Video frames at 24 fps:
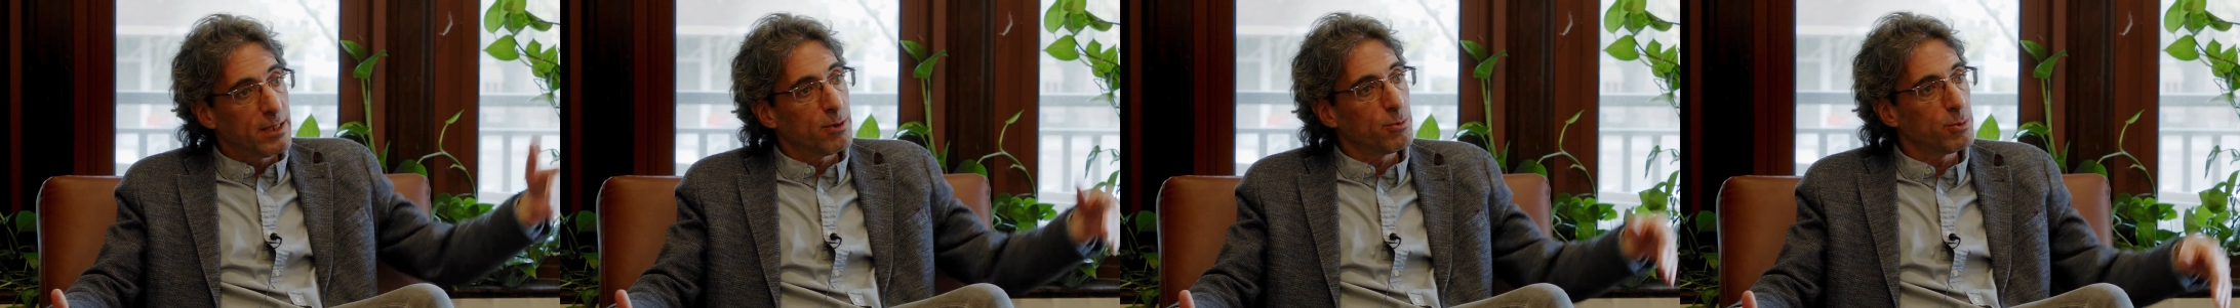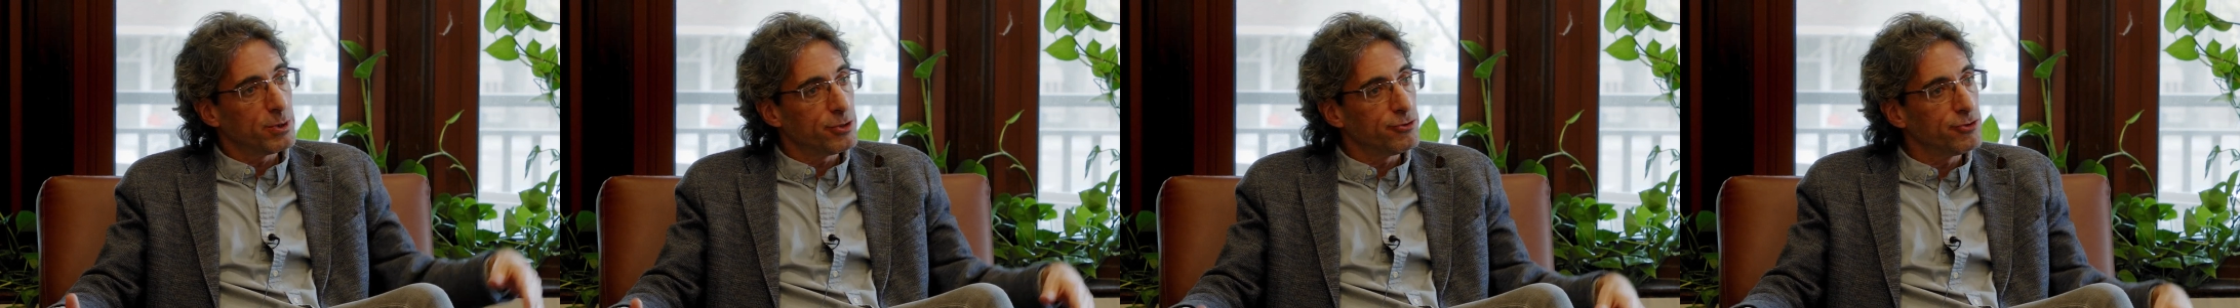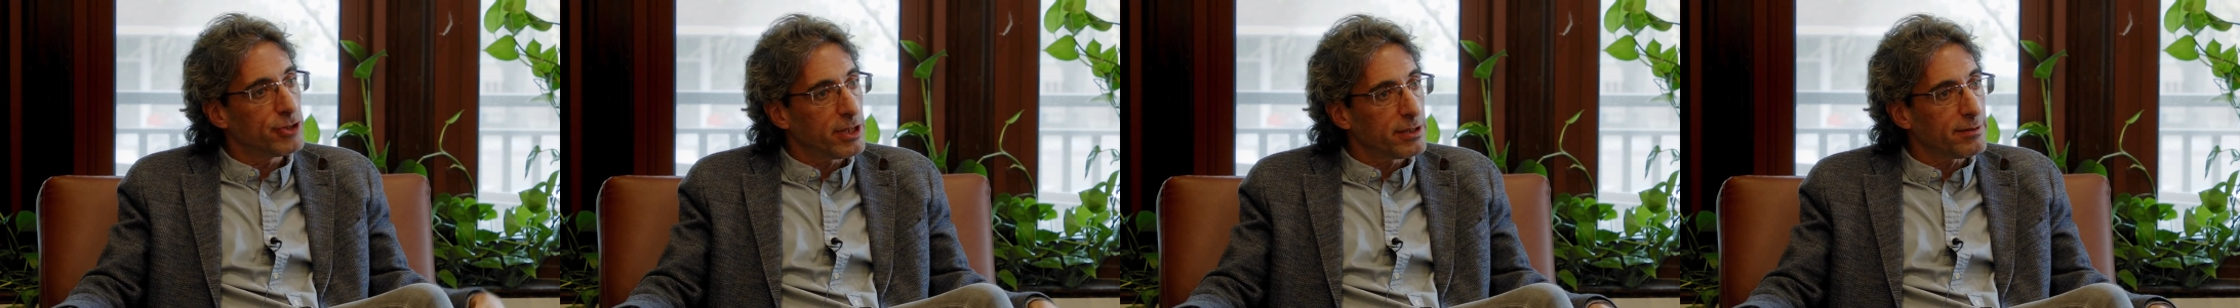
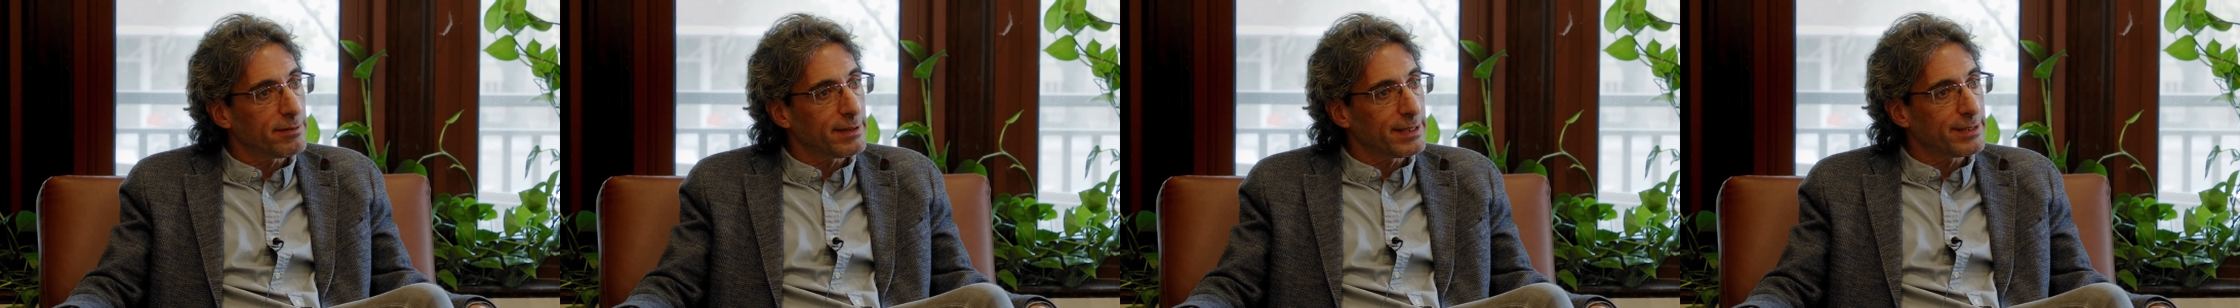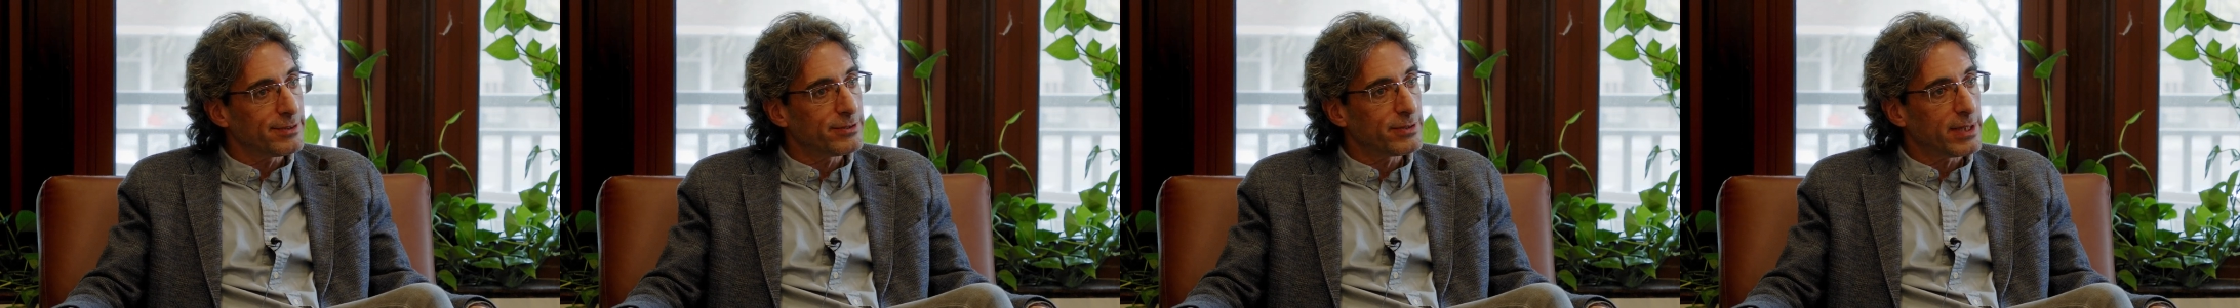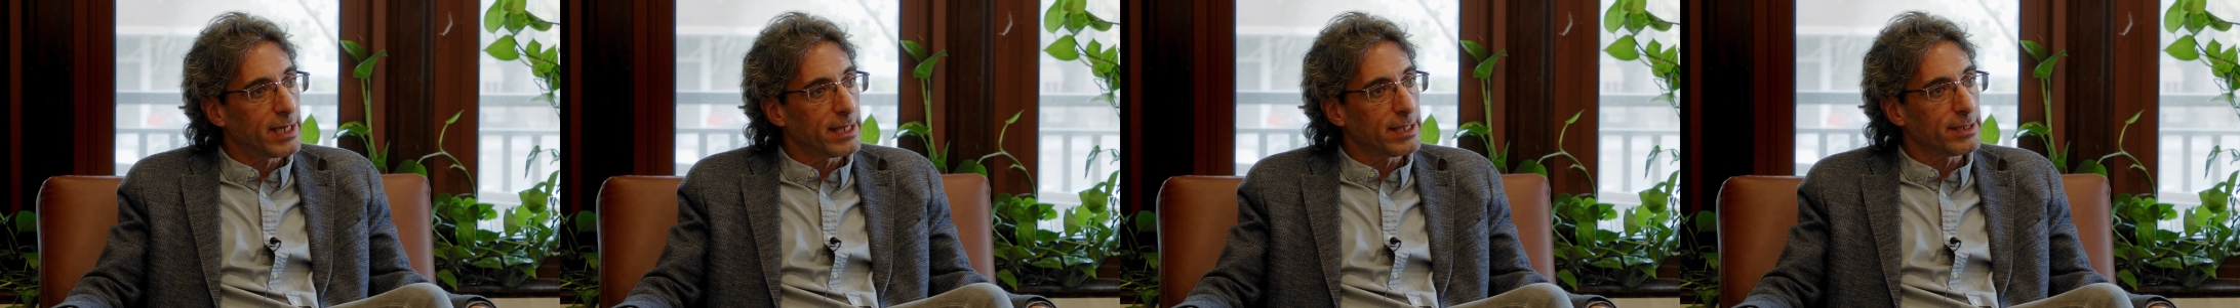We're generally
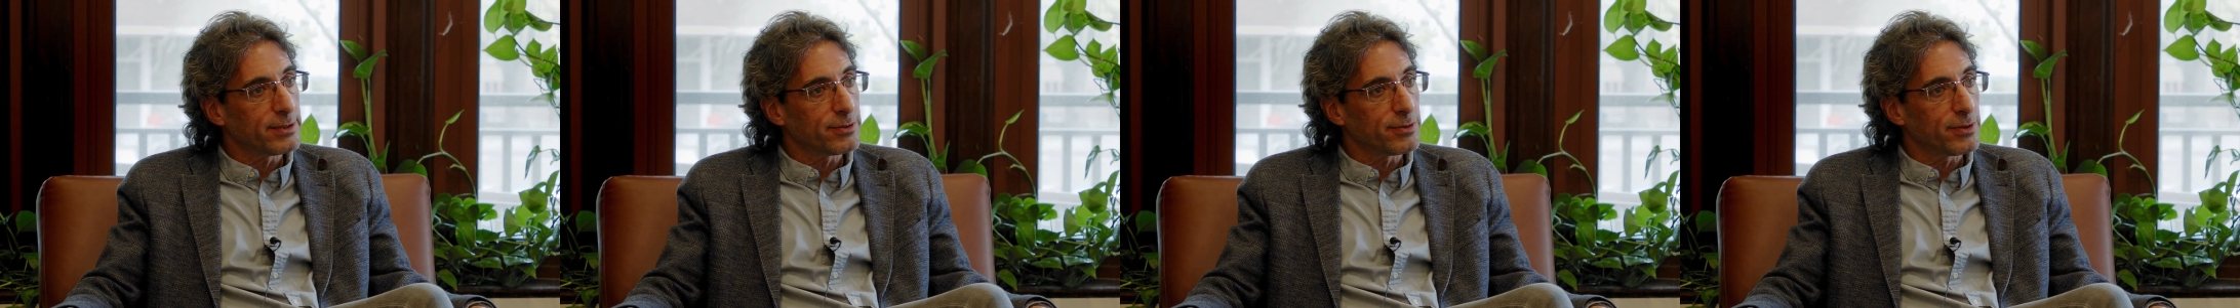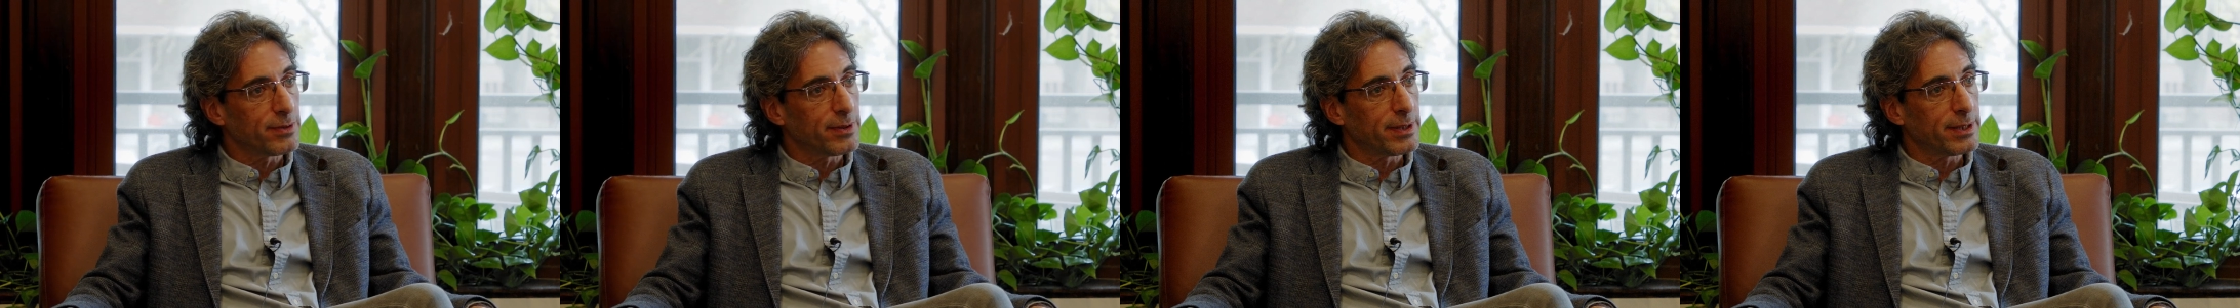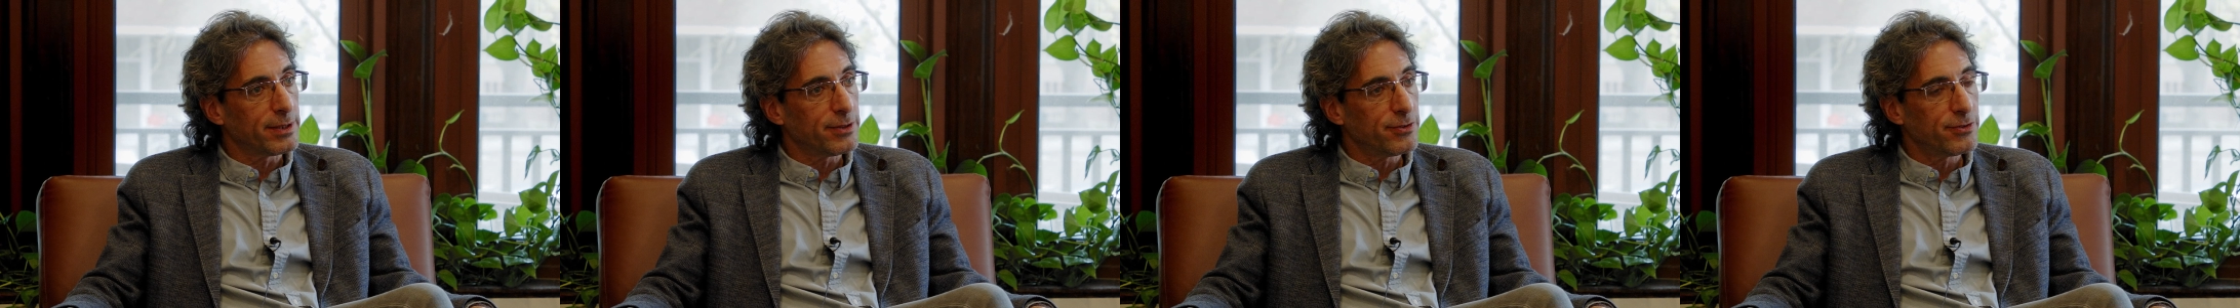silent
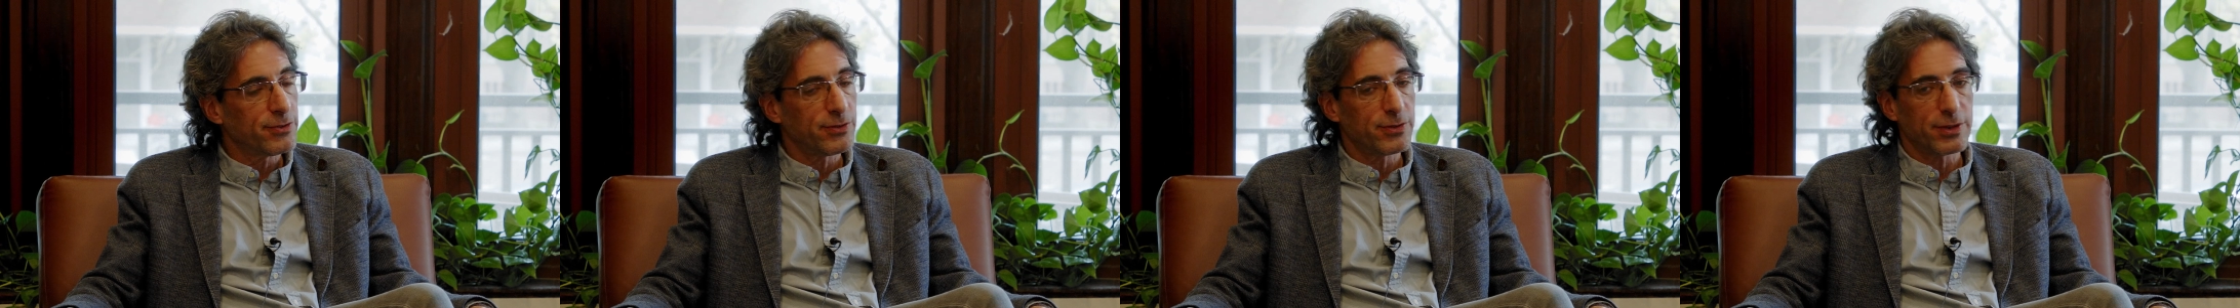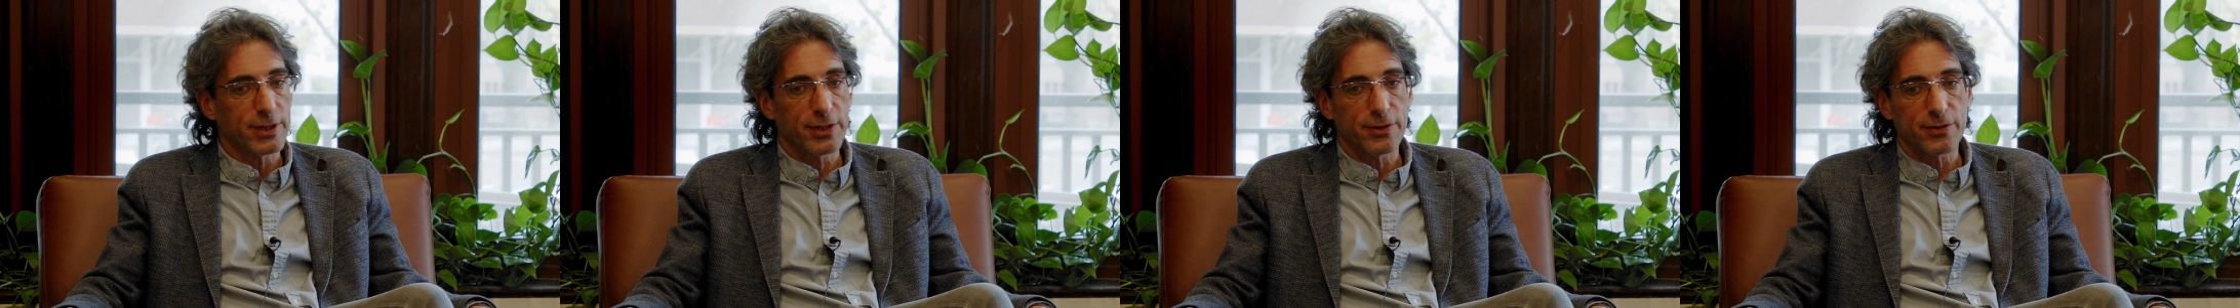on this